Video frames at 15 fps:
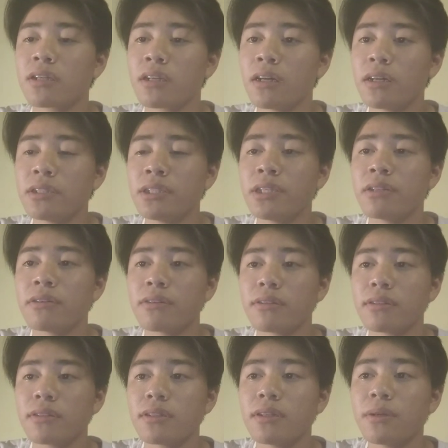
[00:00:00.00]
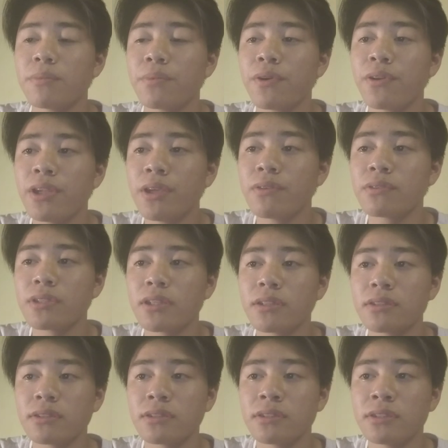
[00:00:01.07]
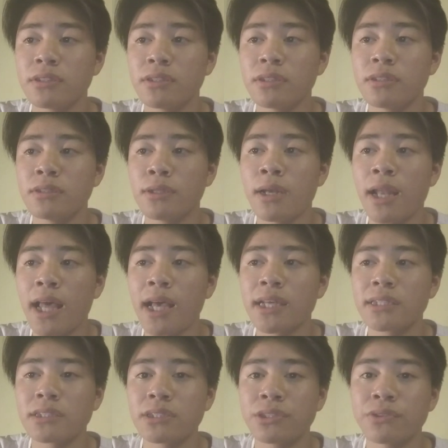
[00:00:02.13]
cathedral produce large